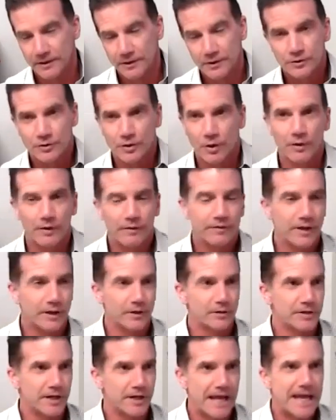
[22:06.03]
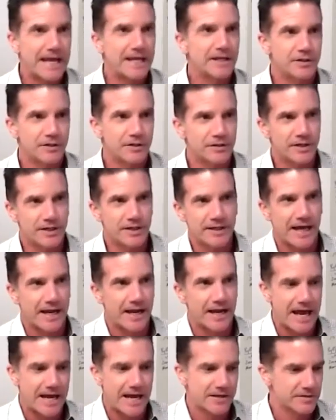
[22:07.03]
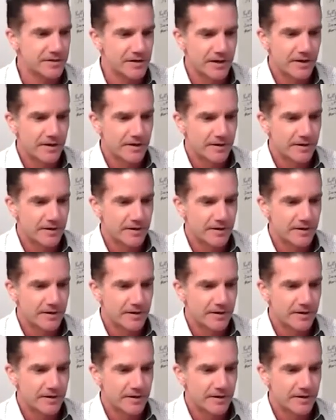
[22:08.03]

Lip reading: So if there's an agency that has